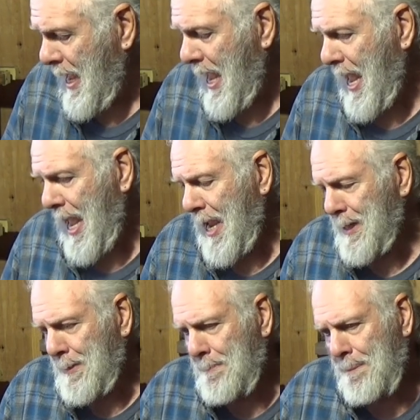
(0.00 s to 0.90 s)

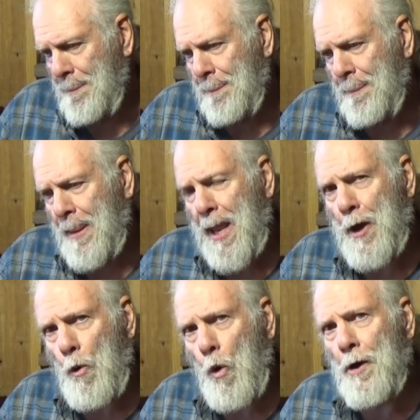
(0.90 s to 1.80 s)
And
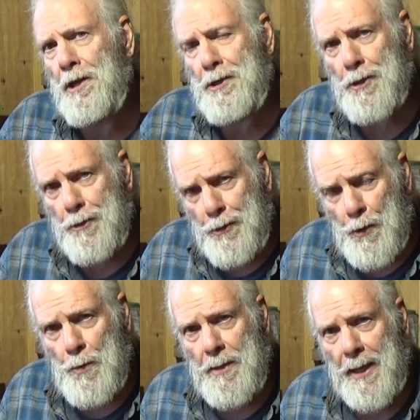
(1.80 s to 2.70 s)
in order to
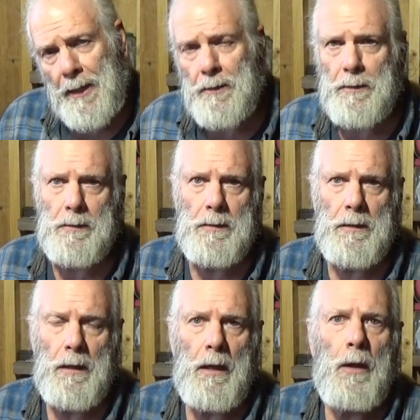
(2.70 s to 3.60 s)
do this,
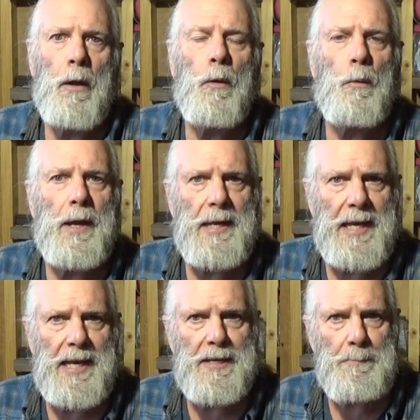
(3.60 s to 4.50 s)
we
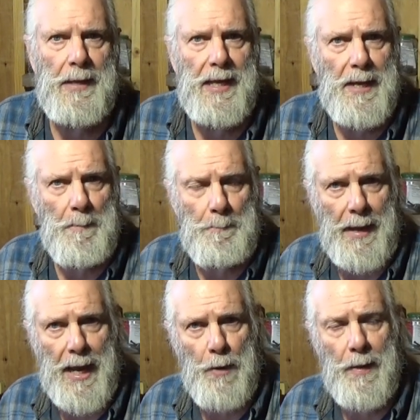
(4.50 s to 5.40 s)
need to be
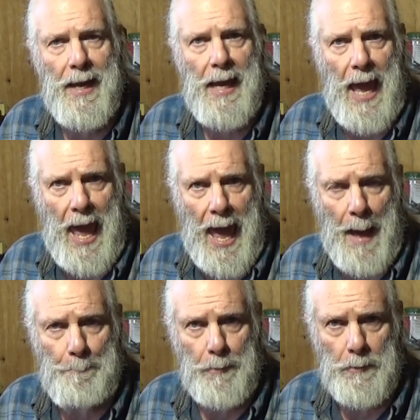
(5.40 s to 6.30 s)
comparing
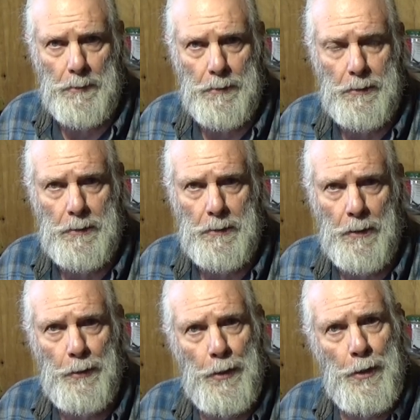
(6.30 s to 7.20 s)
apples
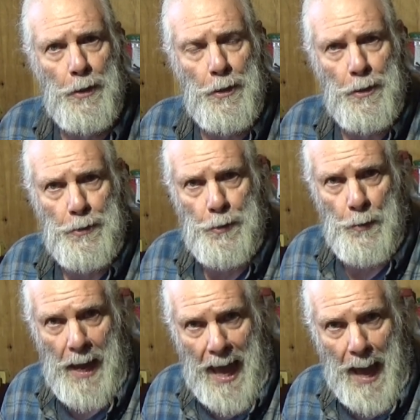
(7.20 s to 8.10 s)

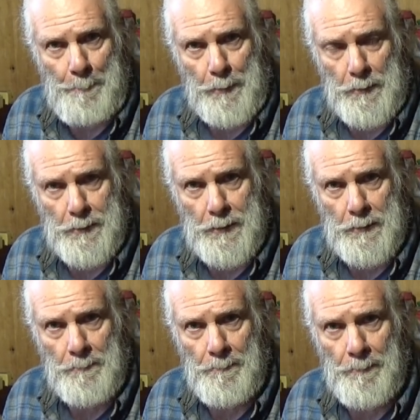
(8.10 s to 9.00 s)
to
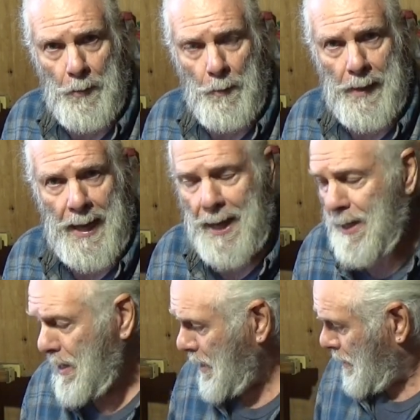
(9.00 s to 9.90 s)
apples.
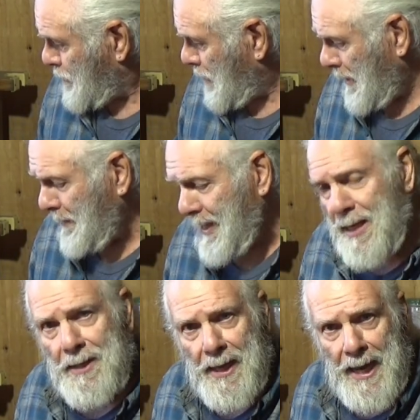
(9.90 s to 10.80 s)
Okay? So let me
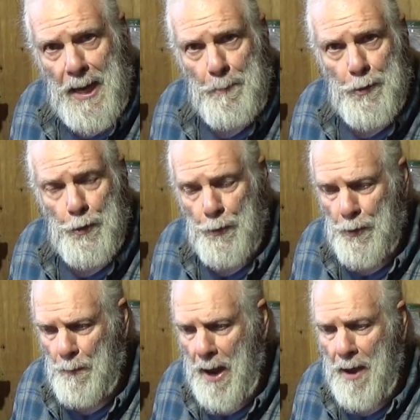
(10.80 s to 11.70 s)
get the camera
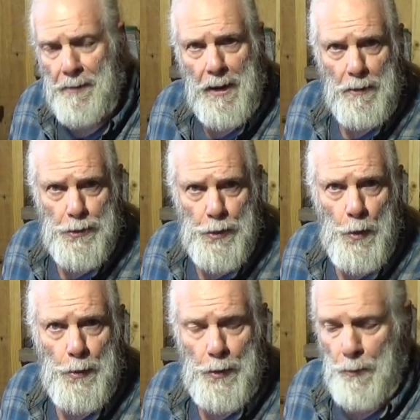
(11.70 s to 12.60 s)
turned around and I'll
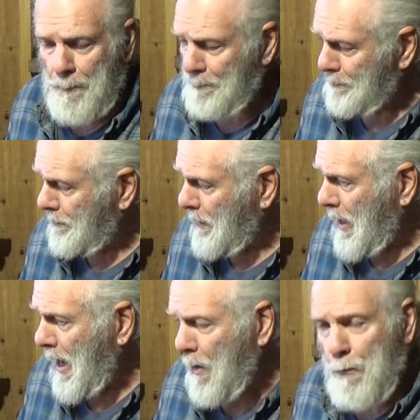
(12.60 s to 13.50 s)
show you
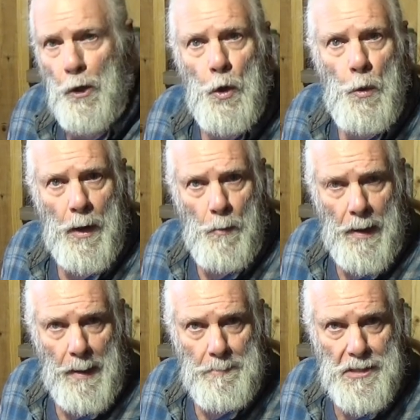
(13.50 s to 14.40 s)
real quick
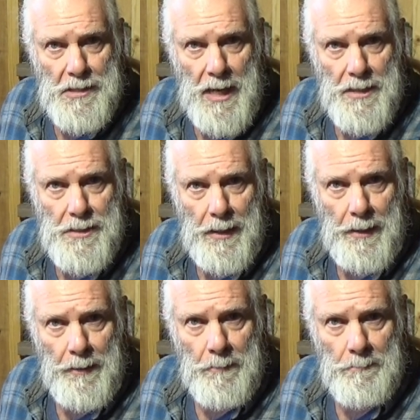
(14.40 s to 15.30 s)
what I'm discussing
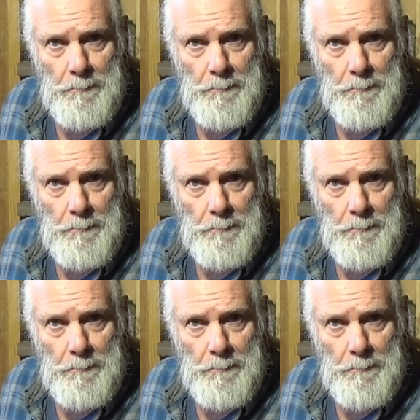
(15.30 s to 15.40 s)
here.